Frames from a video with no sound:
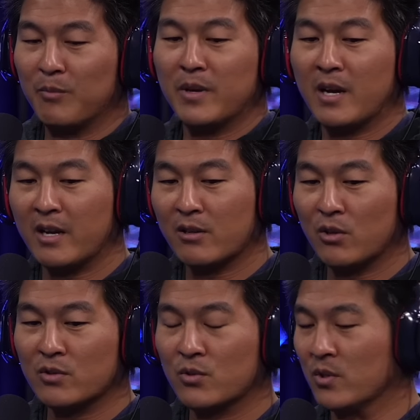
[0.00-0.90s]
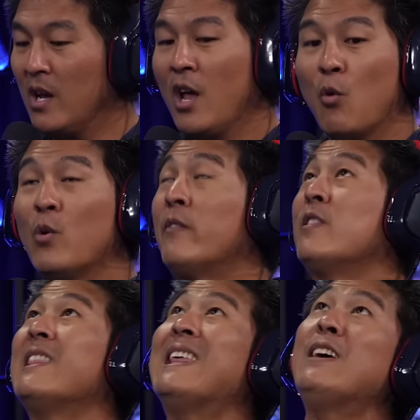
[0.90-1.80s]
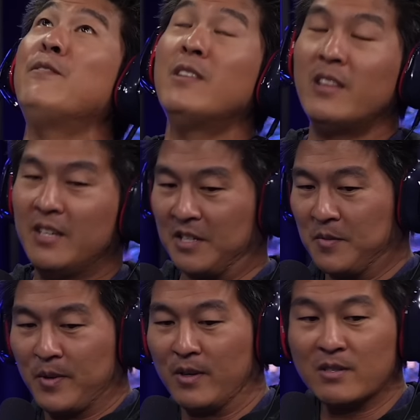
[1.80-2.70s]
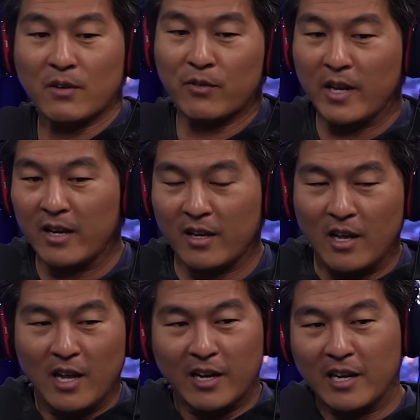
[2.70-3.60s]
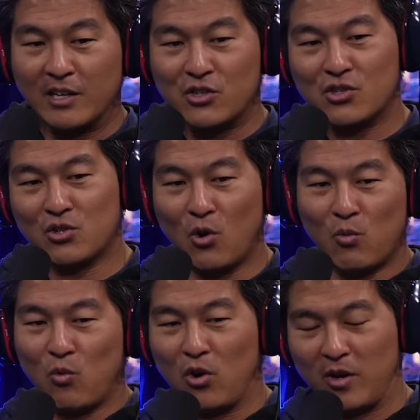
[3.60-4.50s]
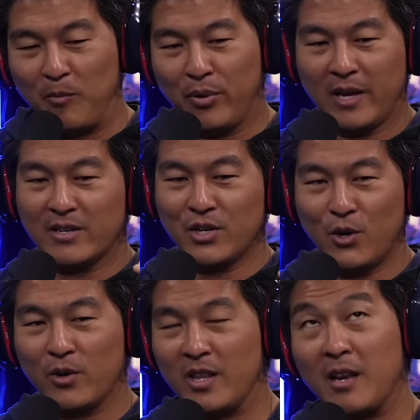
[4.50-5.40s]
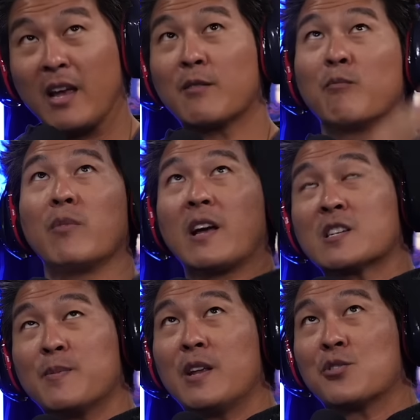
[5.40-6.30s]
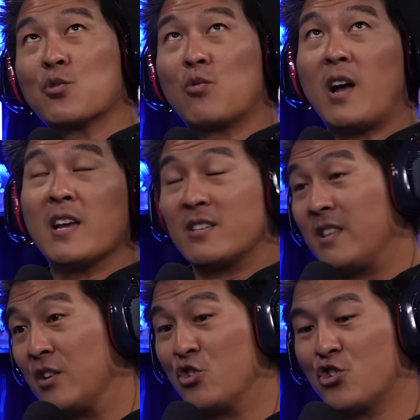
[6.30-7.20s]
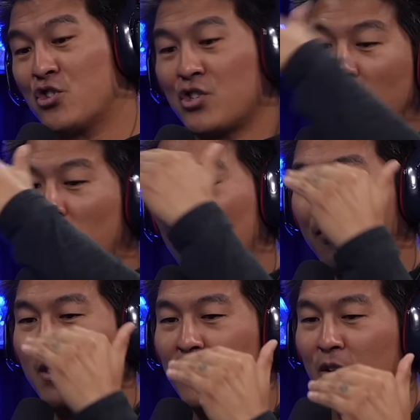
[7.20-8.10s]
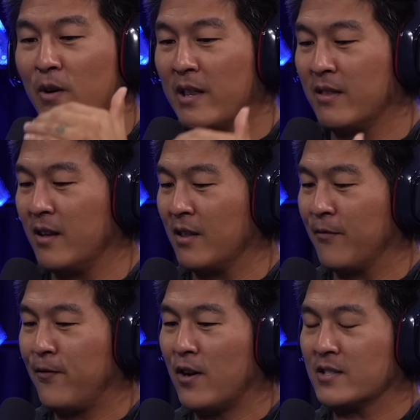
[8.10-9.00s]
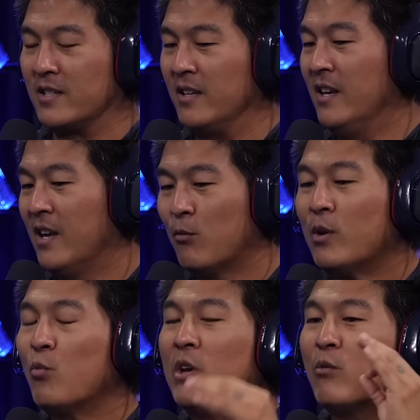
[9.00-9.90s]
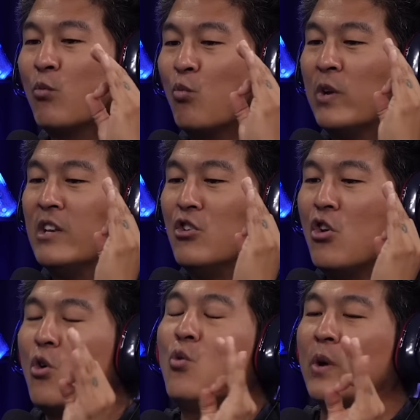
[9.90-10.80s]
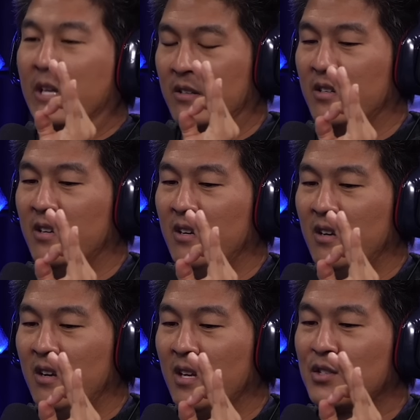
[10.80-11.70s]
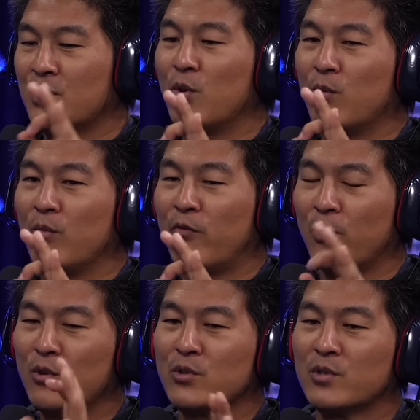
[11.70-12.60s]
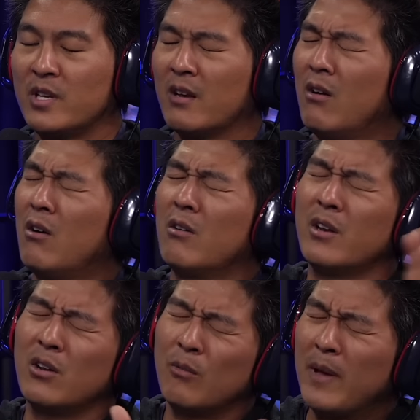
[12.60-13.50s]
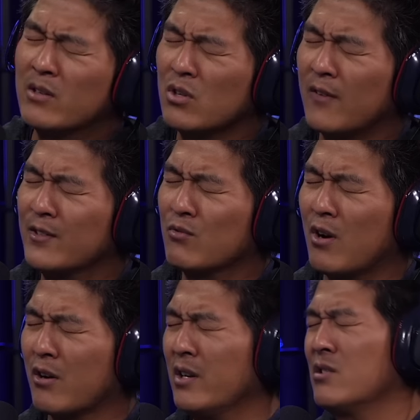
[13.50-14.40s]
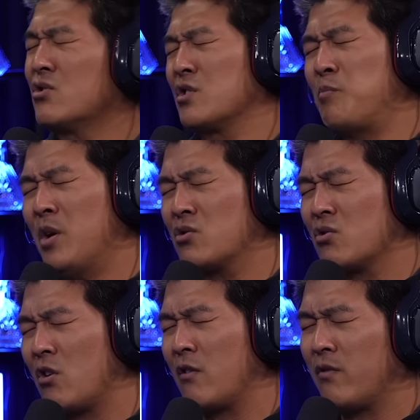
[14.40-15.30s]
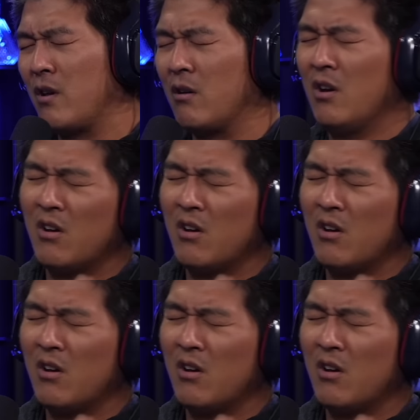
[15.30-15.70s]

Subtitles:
behind closed doors. We've lived the experience of getting stonewalled and plateaued and then exponential rise and then shut off at the faucet. We know it. And so for those who are saying, oh, Matt's office rocker, he's just pissed off that